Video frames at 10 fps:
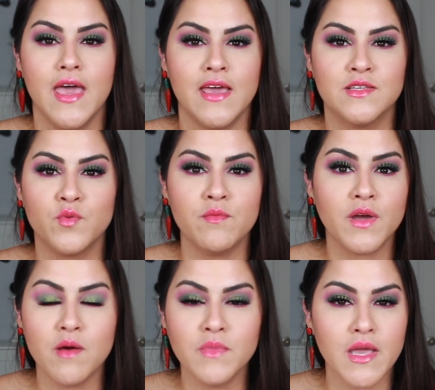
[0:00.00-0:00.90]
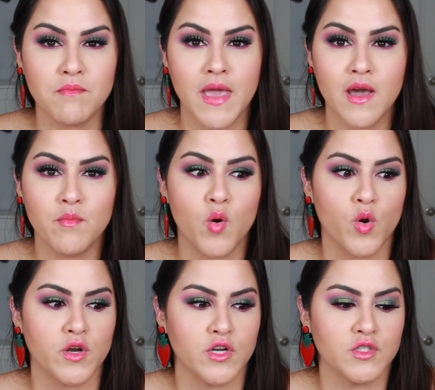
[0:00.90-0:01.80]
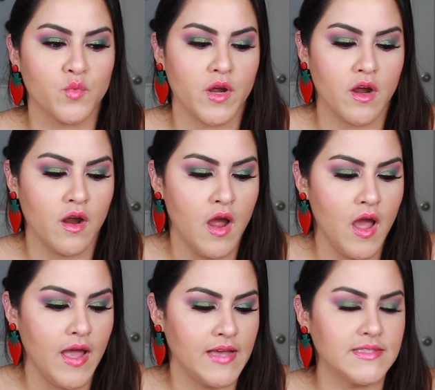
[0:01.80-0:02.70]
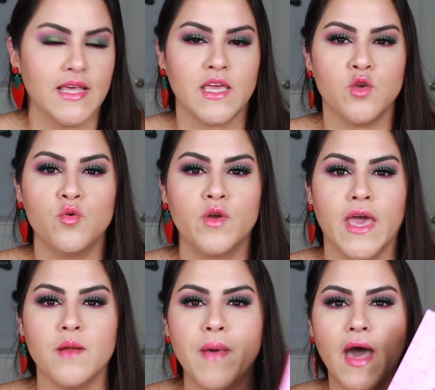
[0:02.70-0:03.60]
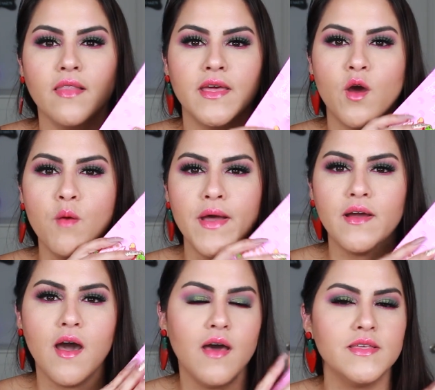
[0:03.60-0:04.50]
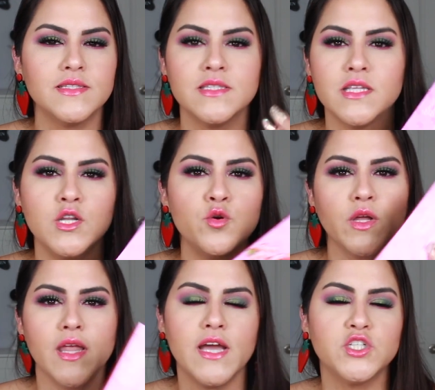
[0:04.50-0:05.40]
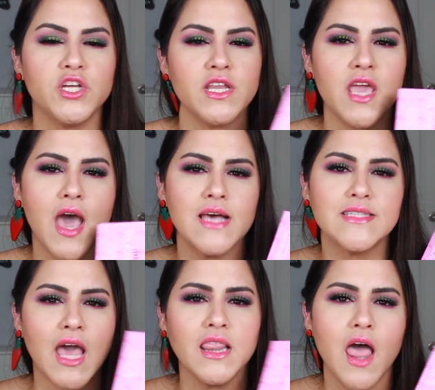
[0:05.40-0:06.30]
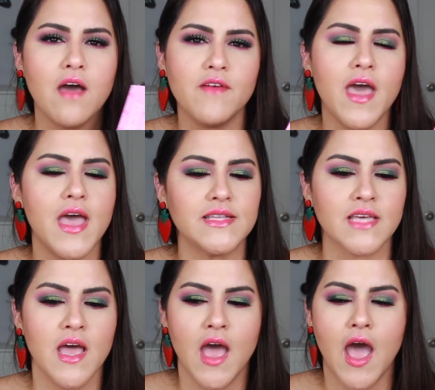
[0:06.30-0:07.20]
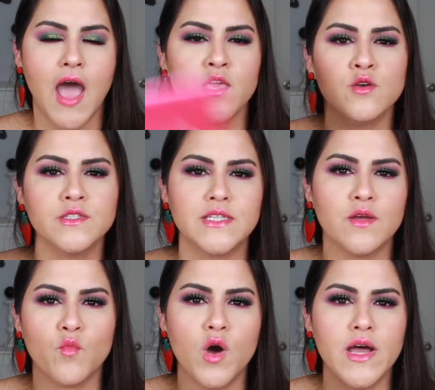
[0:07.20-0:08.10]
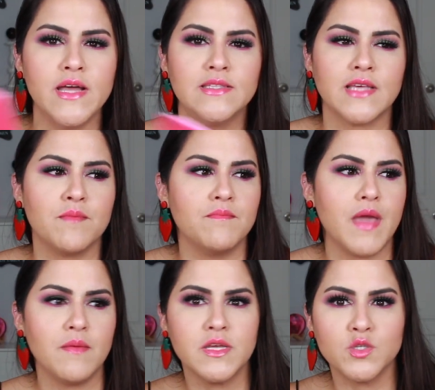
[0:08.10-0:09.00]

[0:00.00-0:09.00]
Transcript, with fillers: is we become like makeup hoarders, where it's like you get a palette, oh my god, this is the new collection, yes, I love it, I used it once, maybe